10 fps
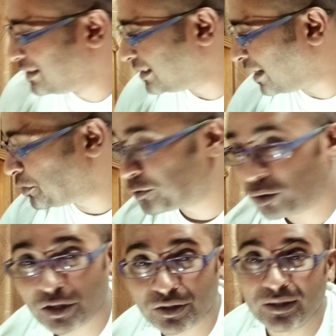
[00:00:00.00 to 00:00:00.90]
Thank you so
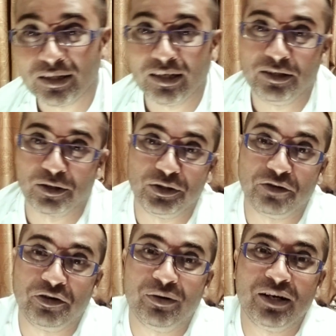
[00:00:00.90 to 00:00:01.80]
much and Dr.
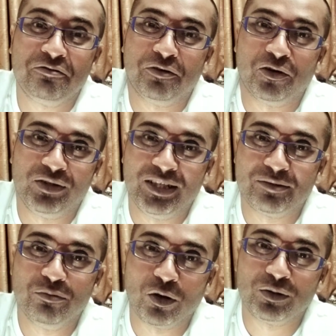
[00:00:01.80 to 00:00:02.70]
Jafferi Bhai for this
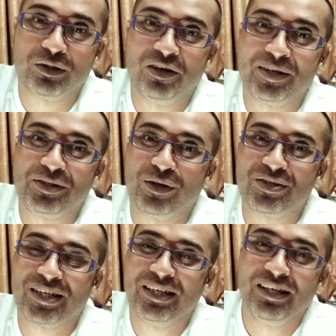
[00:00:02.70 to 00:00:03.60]
bottle courtesy
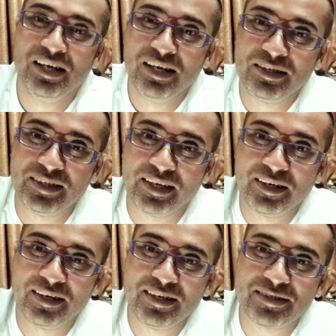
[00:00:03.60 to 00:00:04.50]
once again. Take
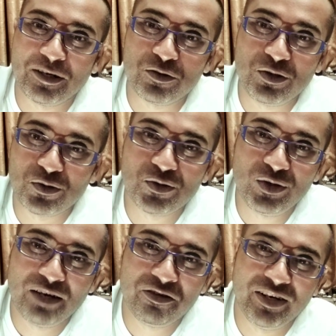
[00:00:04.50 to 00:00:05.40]
care guys. I'll see you
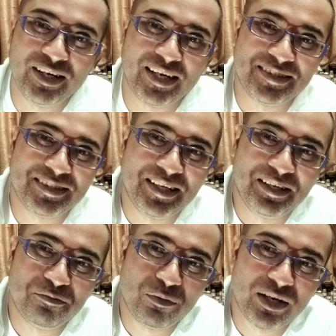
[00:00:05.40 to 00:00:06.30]
soon. Have a very nice day.
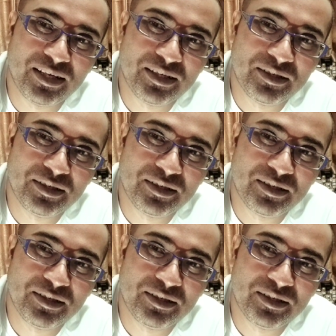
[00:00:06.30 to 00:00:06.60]
Bye-bye.